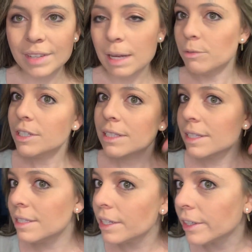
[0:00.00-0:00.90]
I'm just,
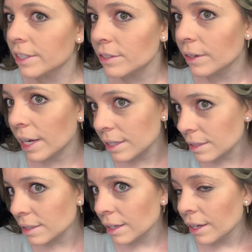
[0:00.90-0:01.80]
these earrings, you
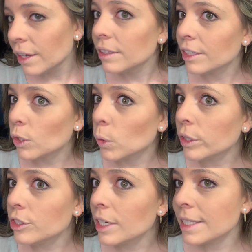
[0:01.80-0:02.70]
guys, they're
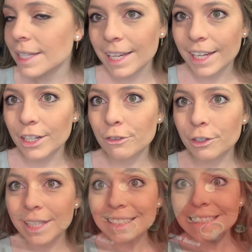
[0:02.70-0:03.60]
gorgeous. I can't get
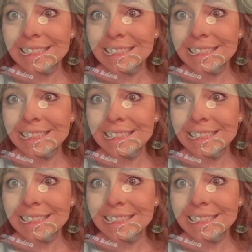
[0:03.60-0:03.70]
over it.